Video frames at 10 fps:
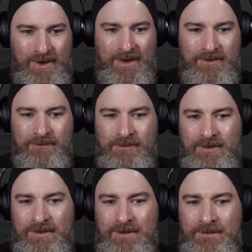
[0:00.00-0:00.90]
have.
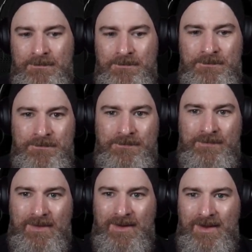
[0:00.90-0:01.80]

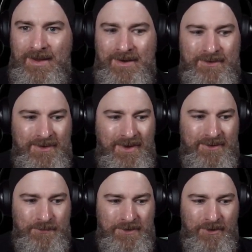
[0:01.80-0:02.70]
And
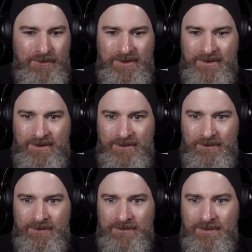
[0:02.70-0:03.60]
as we load in
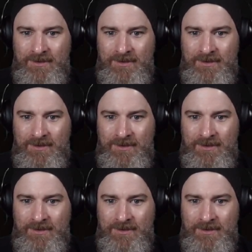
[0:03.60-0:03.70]
here,